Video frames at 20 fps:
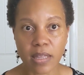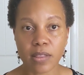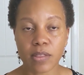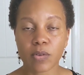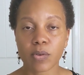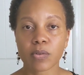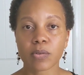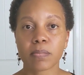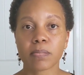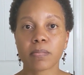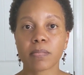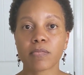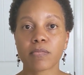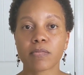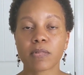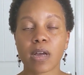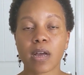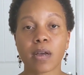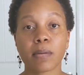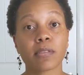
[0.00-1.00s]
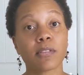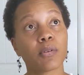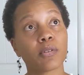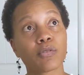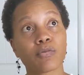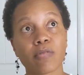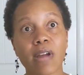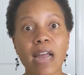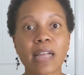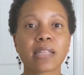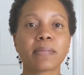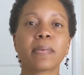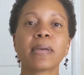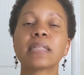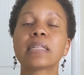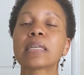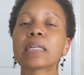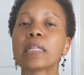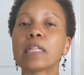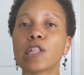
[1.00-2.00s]
And those rats
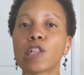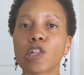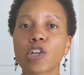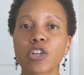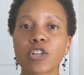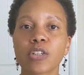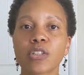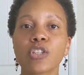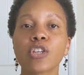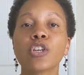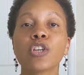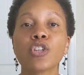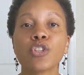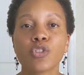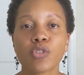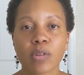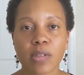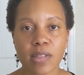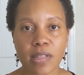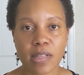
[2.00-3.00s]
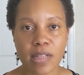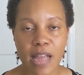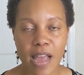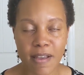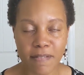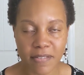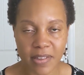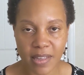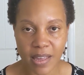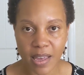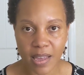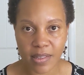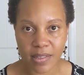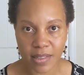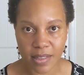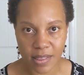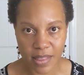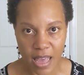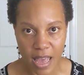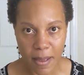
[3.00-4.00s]
basically learned to
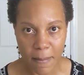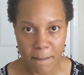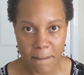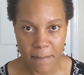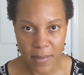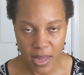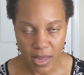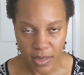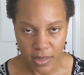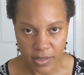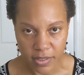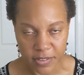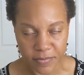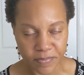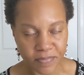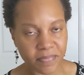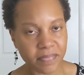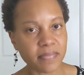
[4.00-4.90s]
navigate that maze.